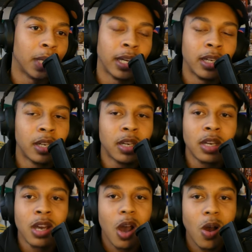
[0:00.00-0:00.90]
But
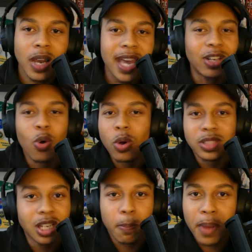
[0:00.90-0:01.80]
all that
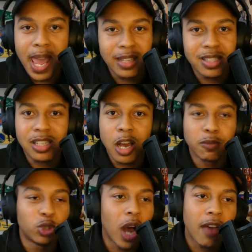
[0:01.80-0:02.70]
going to the paint
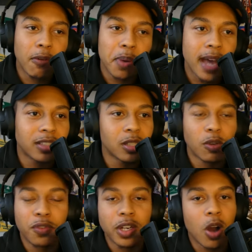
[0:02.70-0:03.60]
stuff, driving past your
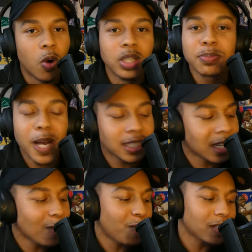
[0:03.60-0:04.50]
defender, oh, it's about to
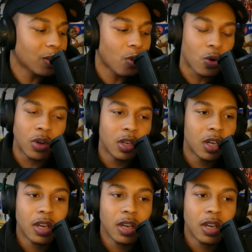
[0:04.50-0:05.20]
get physical.